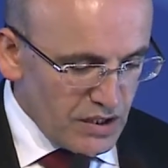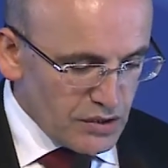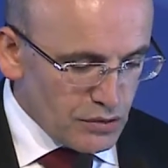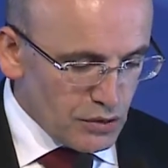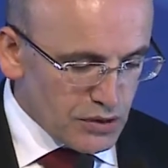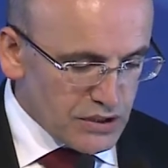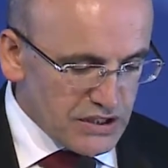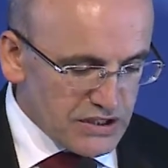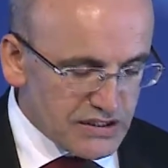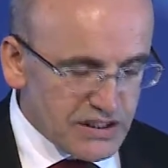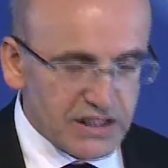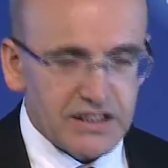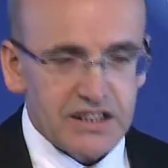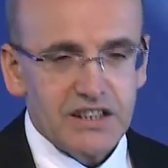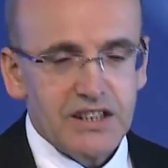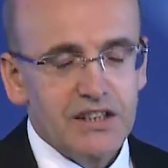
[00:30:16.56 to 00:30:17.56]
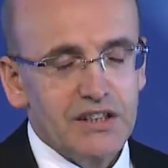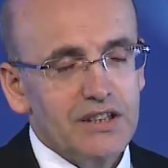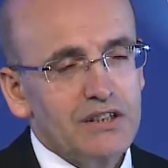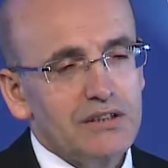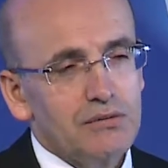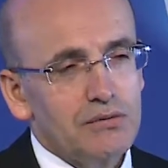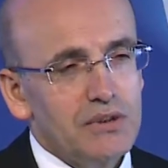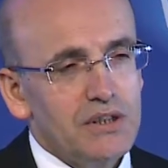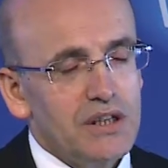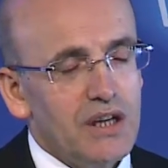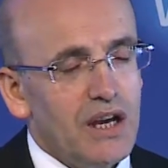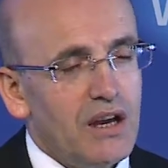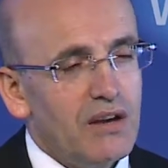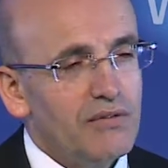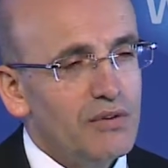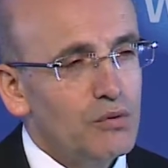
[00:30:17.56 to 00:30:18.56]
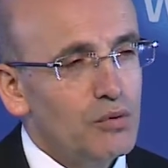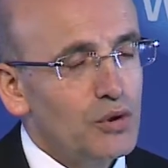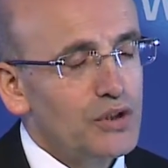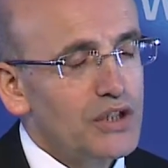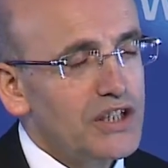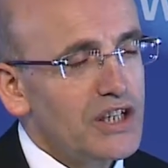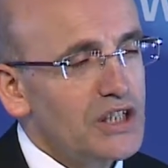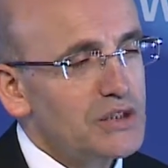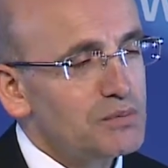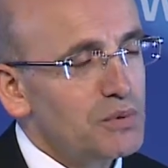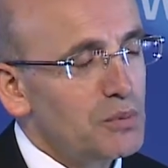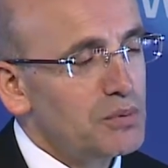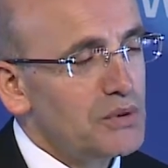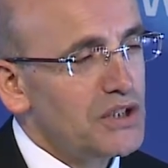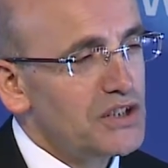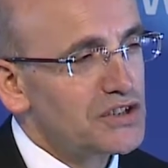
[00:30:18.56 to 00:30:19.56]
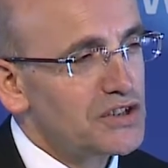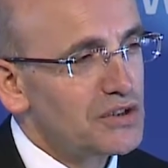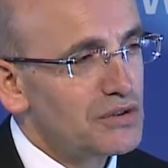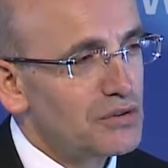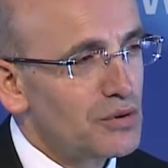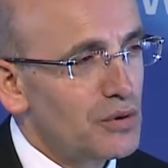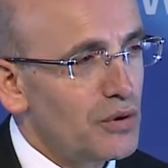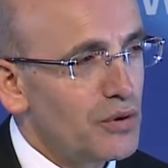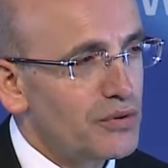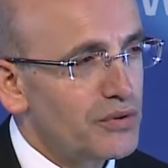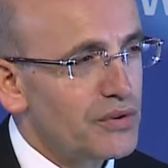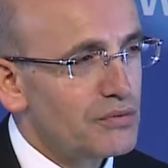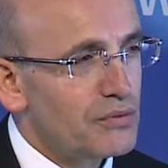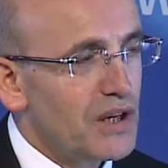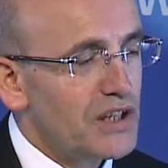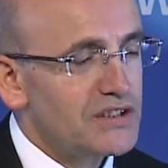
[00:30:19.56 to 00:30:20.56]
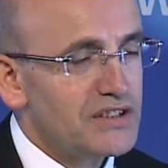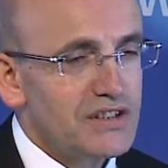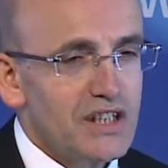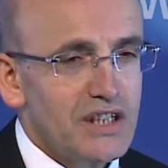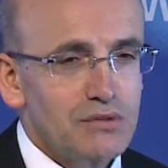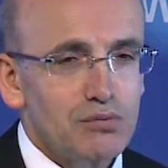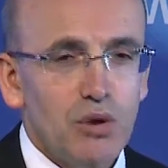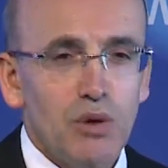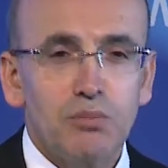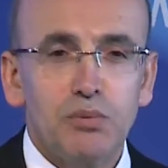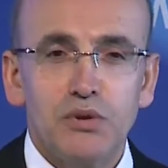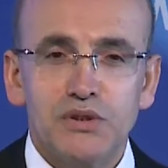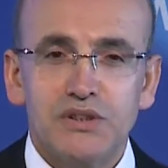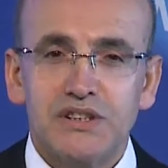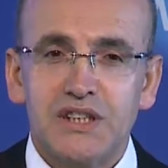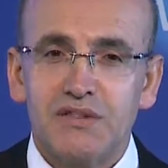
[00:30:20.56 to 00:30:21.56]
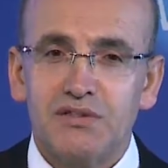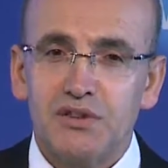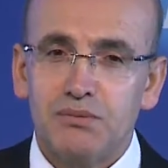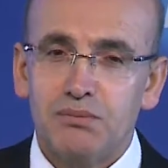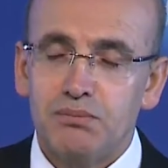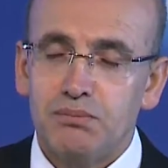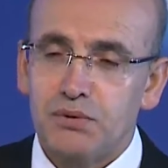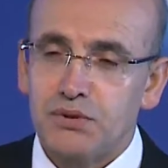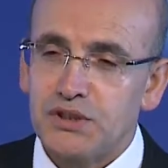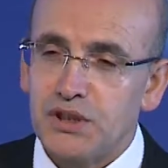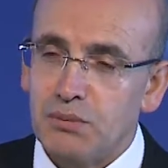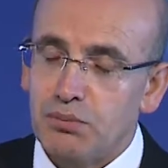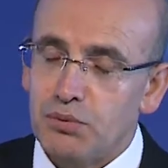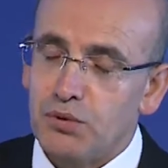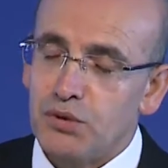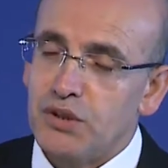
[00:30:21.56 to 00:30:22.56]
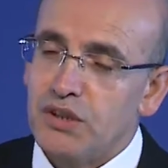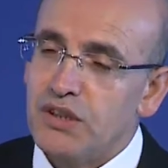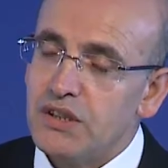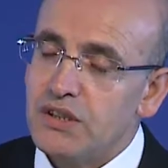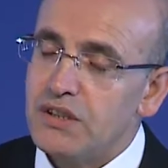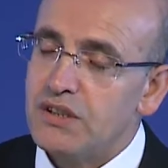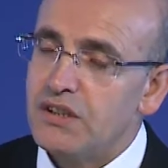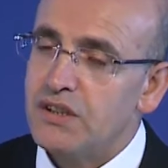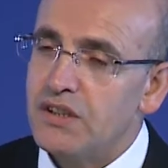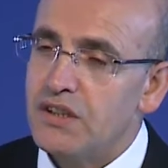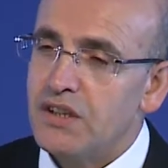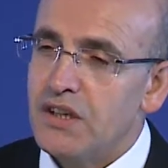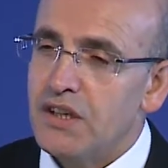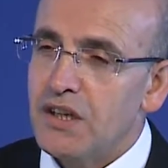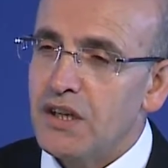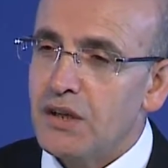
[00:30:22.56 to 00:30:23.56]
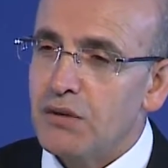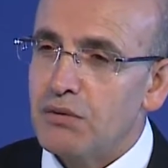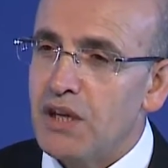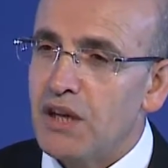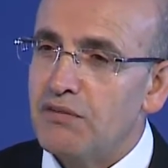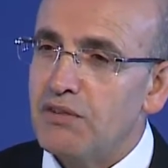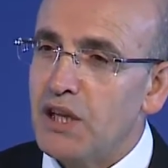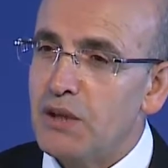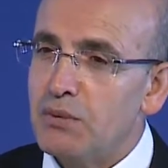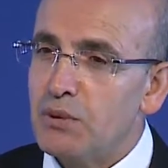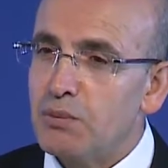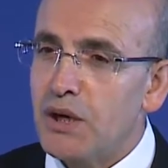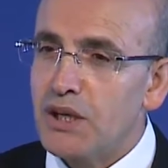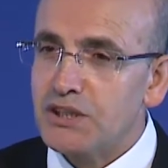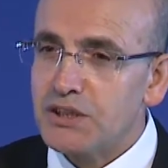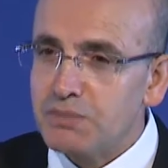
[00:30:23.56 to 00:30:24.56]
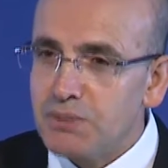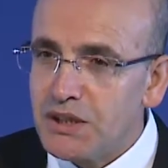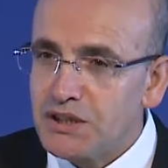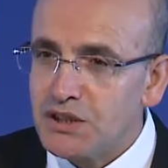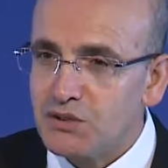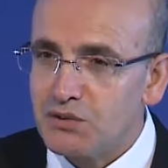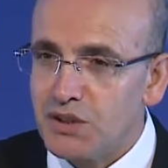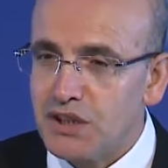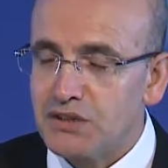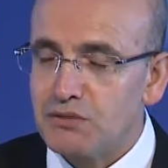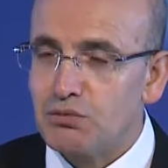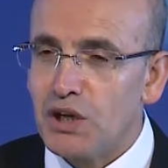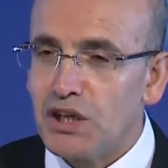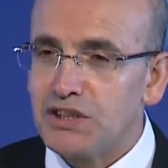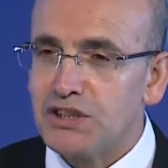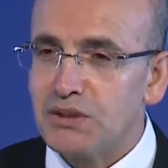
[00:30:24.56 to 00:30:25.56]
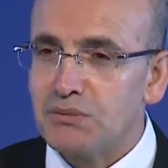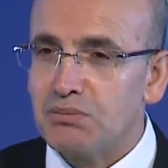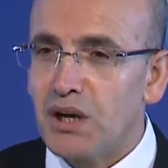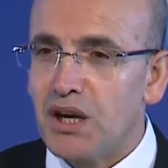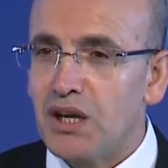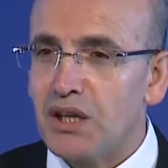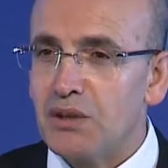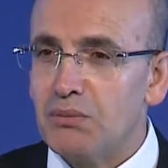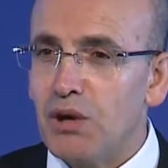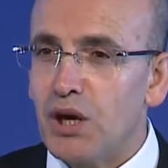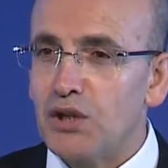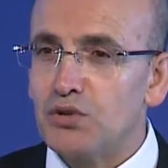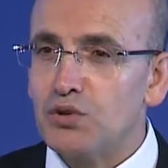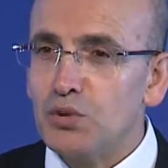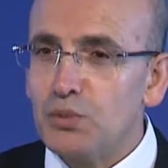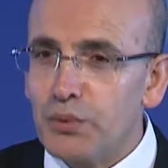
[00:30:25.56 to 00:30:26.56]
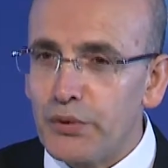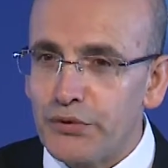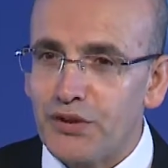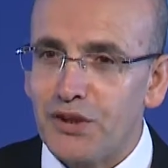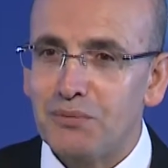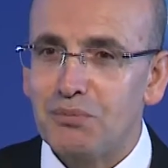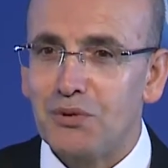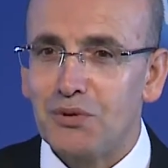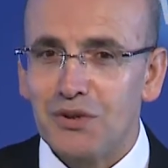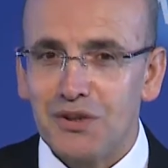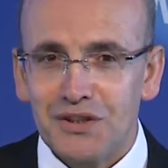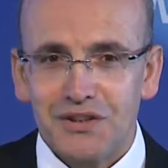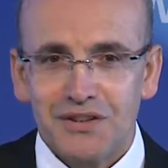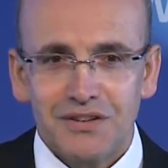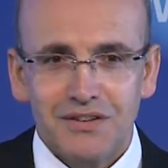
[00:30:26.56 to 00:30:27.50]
Turkey is lucky here. We have a working age population growth rising at 1.7% per year. We have labor participation rate rising by about 2% per year.